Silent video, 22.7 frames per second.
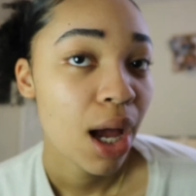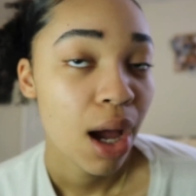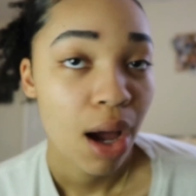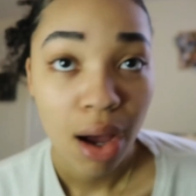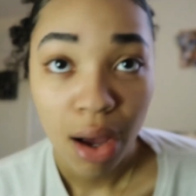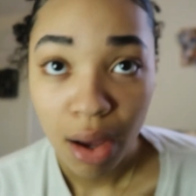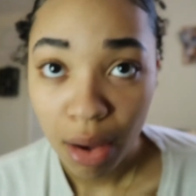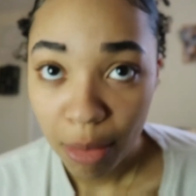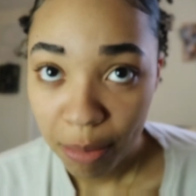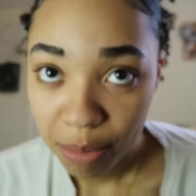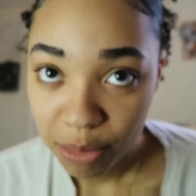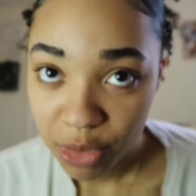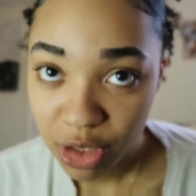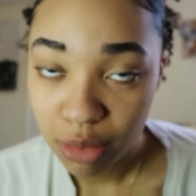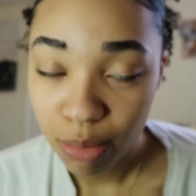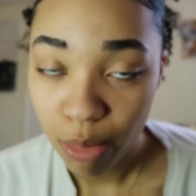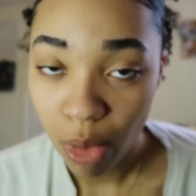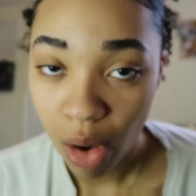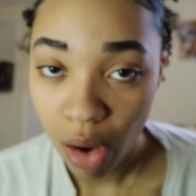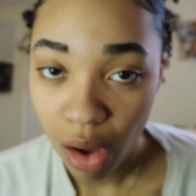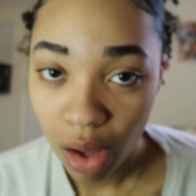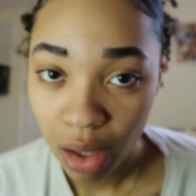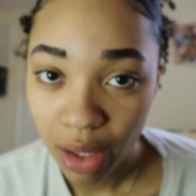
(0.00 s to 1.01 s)
um,
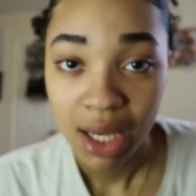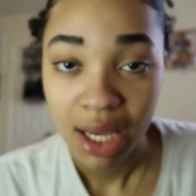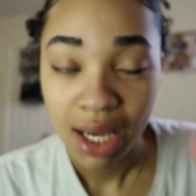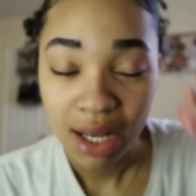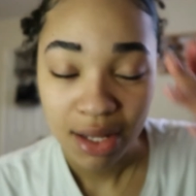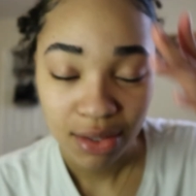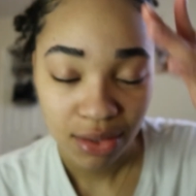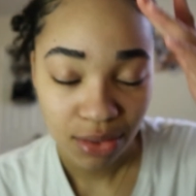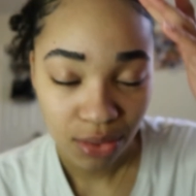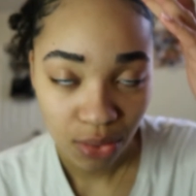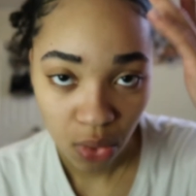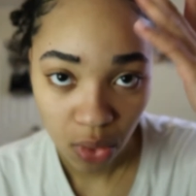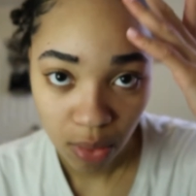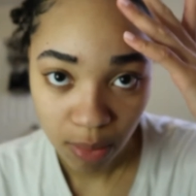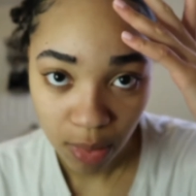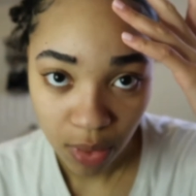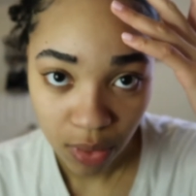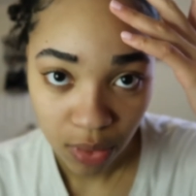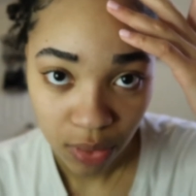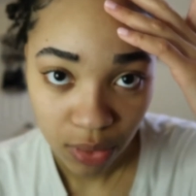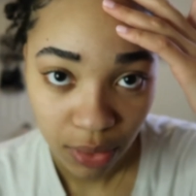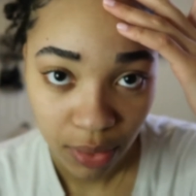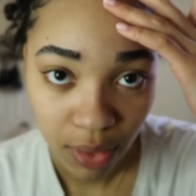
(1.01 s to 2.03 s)
small. It's
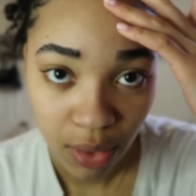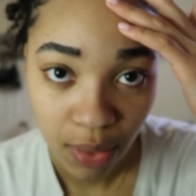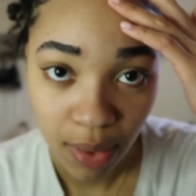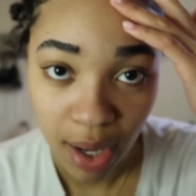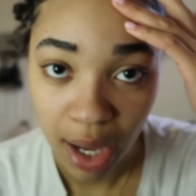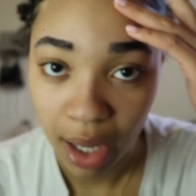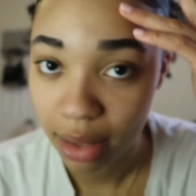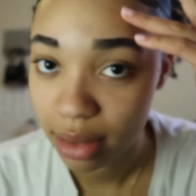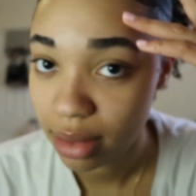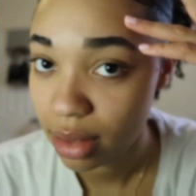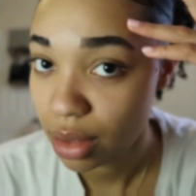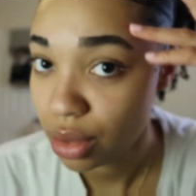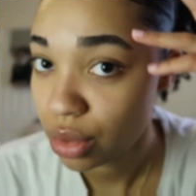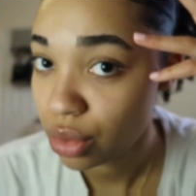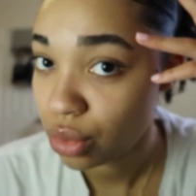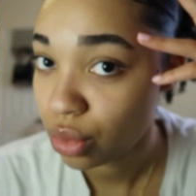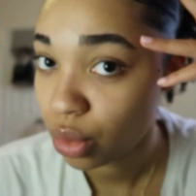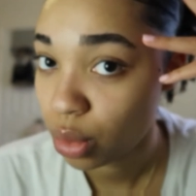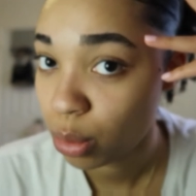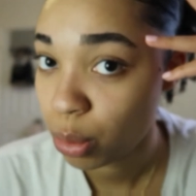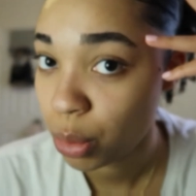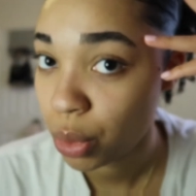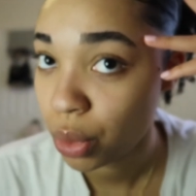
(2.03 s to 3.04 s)
normal, you know, acne is
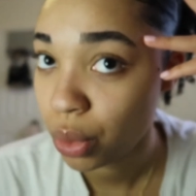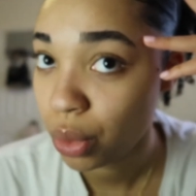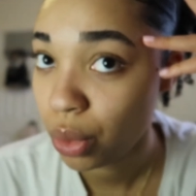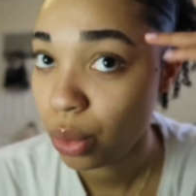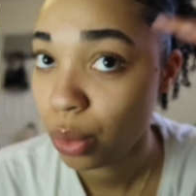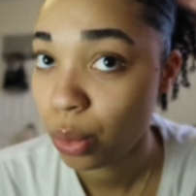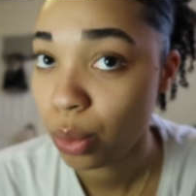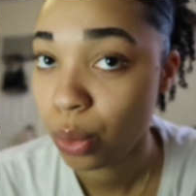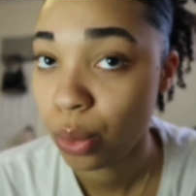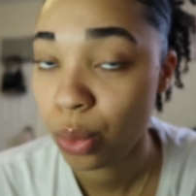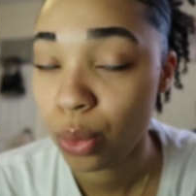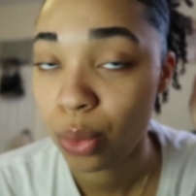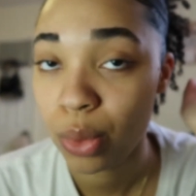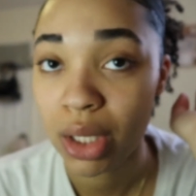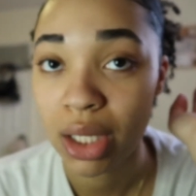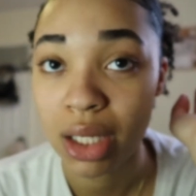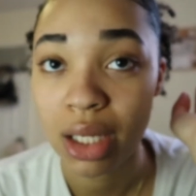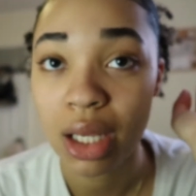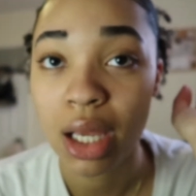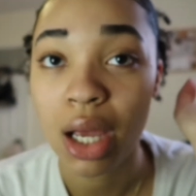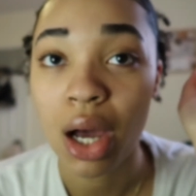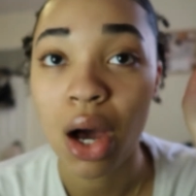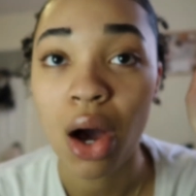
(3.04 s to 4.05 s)
normal.
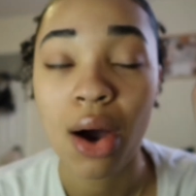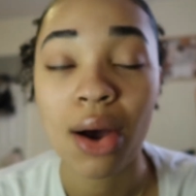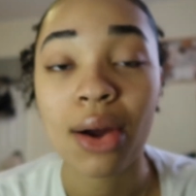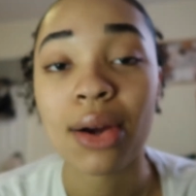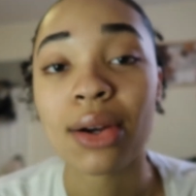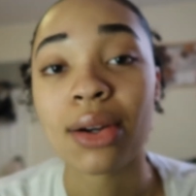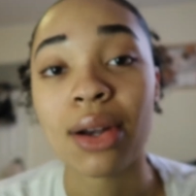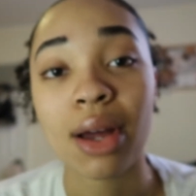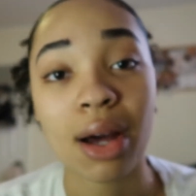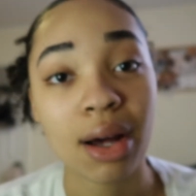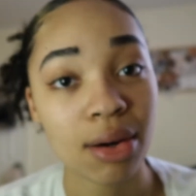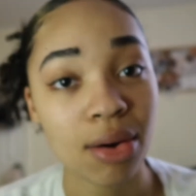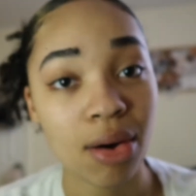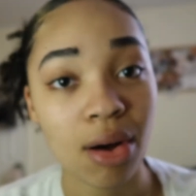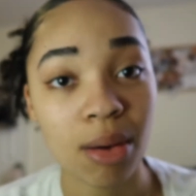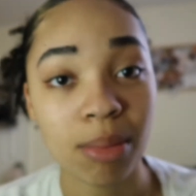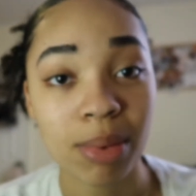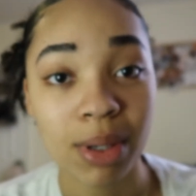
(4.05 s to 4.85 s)
We are not all